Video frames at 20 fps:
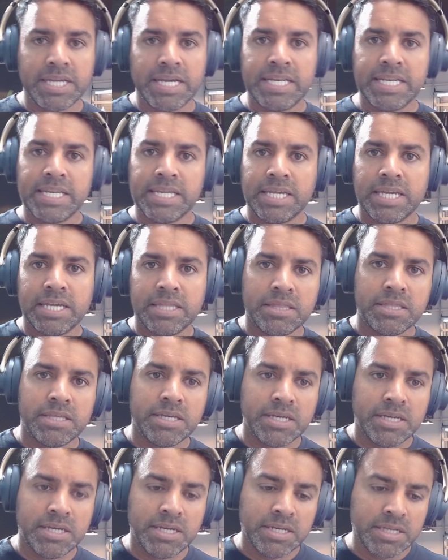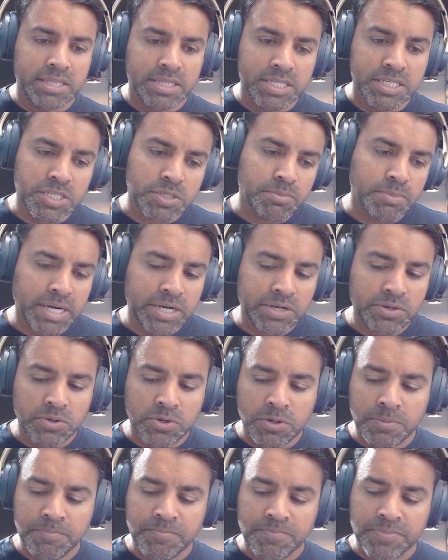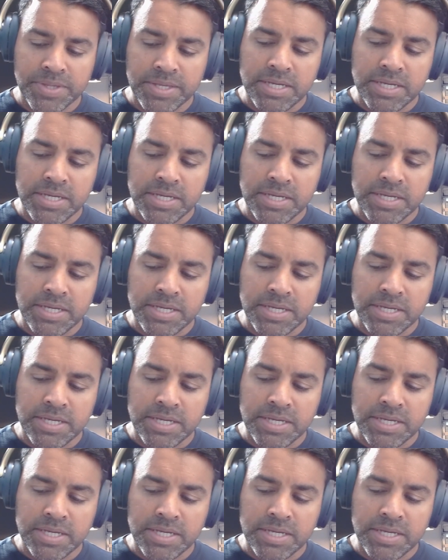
I didn't get this model,